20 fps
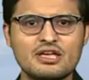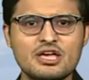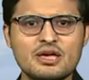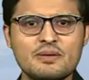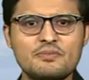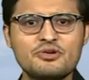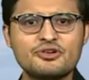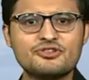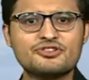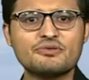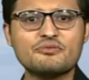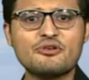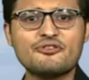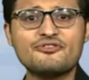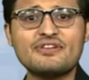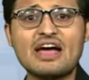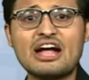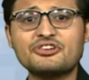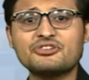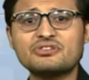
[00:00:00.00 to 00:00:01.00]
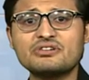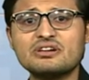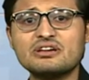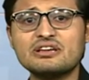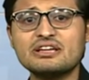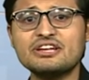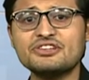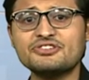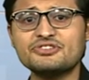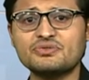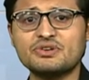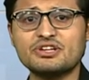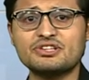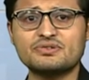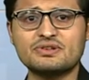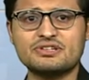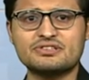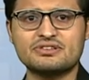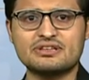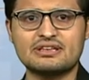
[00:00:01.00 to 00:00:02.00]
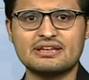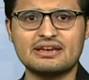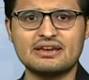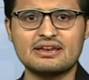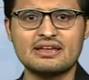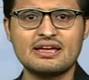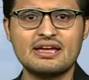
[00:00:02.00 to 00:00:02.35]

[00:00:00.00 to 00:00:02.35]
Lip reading: Museum of Natural History, Switzerland.